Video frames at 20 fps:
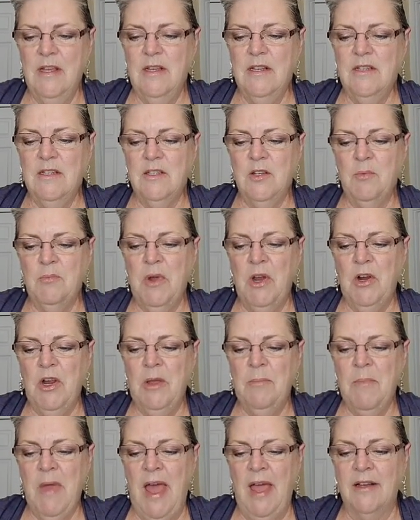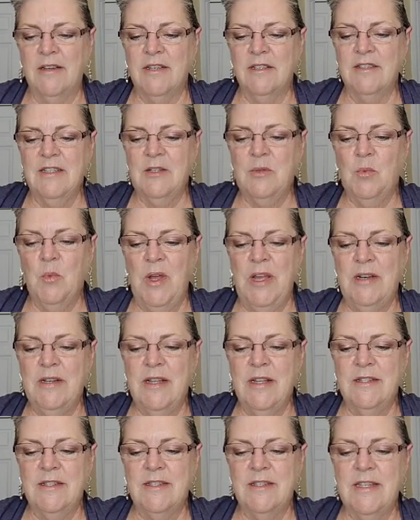So Mary Magdalene went
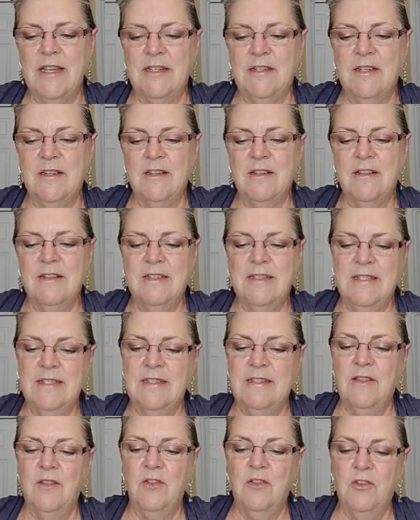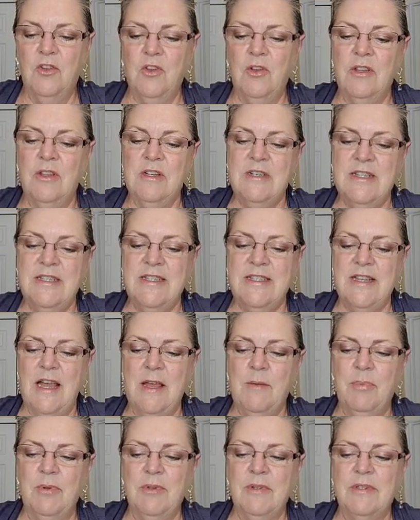and said to the
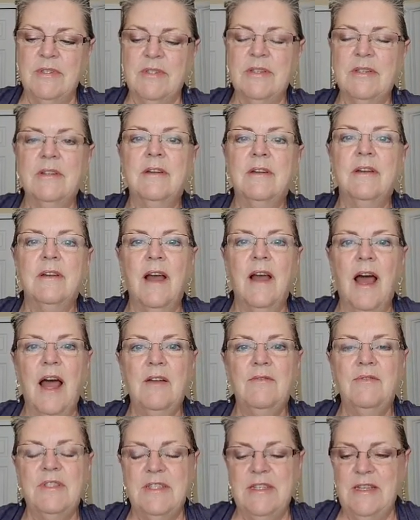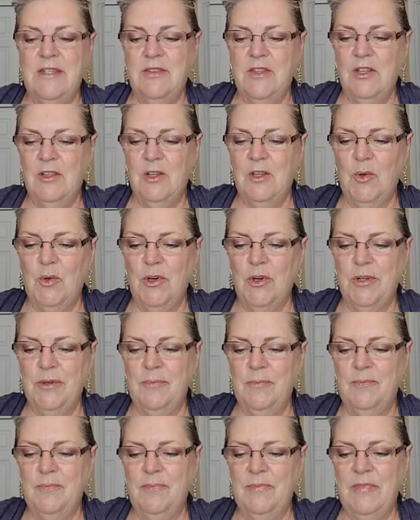disciples, "I've seen the Lord."
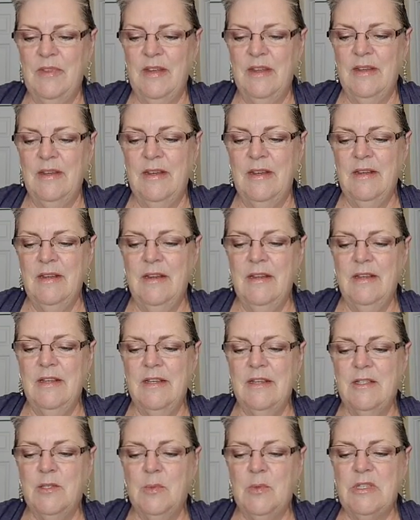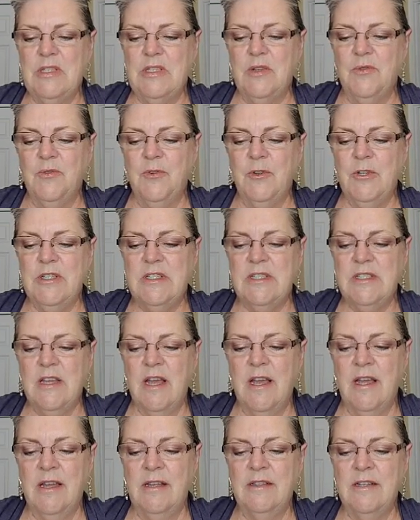This was the first
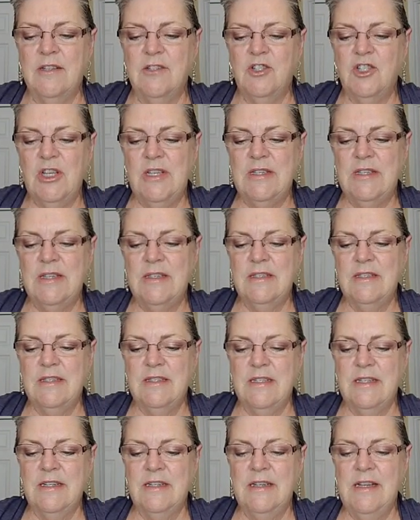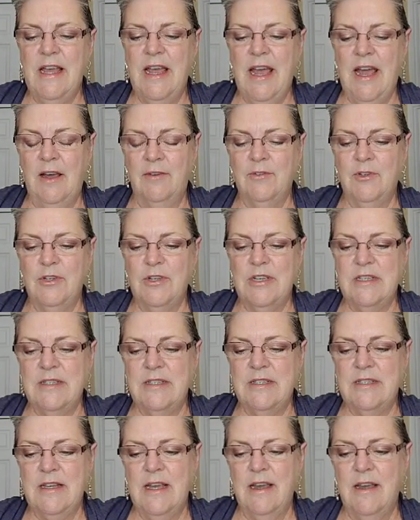sign that Jesus did after his
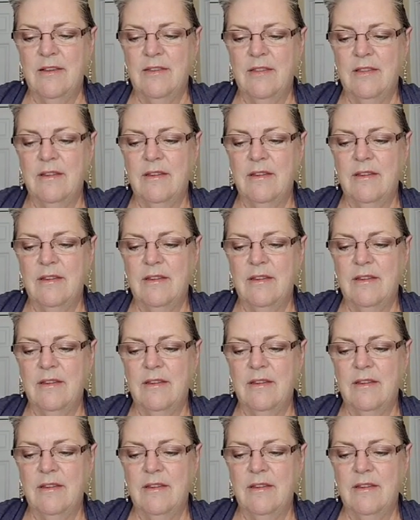death,